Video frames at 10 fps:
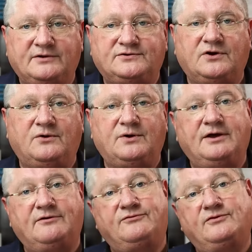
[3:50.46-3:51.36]
And so,
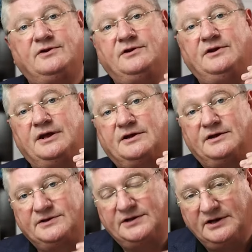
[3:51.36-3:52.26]
if
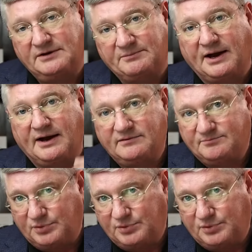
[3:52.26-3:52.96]
nicotinamide,